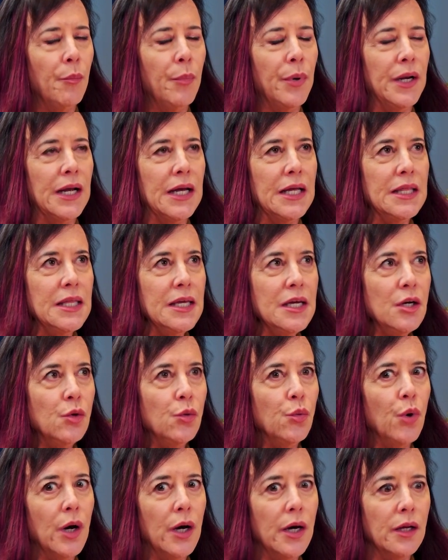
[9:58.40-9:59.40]
But I
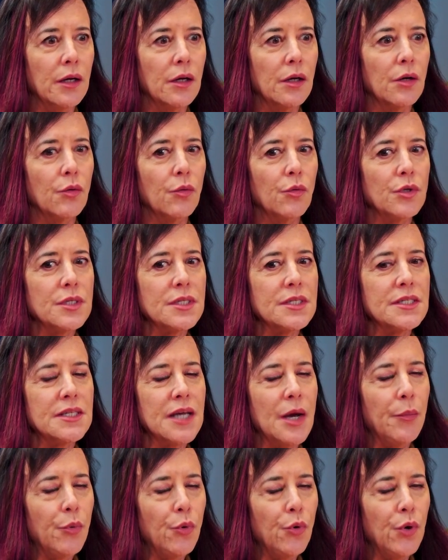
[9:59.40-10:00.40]
think what
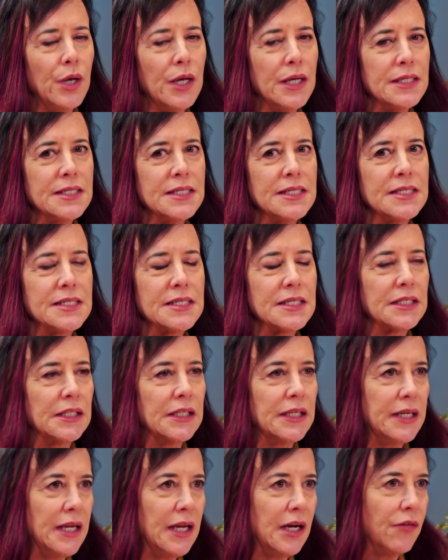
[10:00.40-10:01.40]
separates this
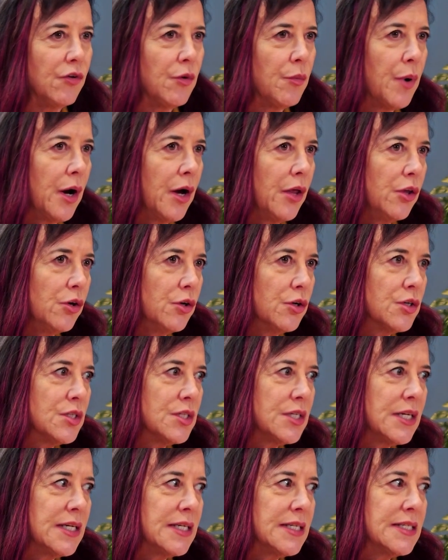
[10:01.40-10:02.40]
clinic from
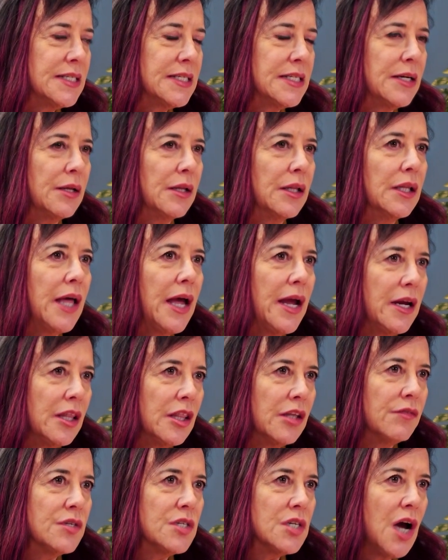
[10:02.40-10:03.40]
others is the
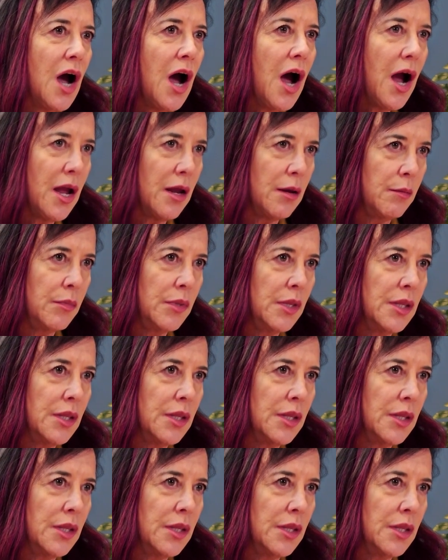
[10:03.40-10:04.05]
length of time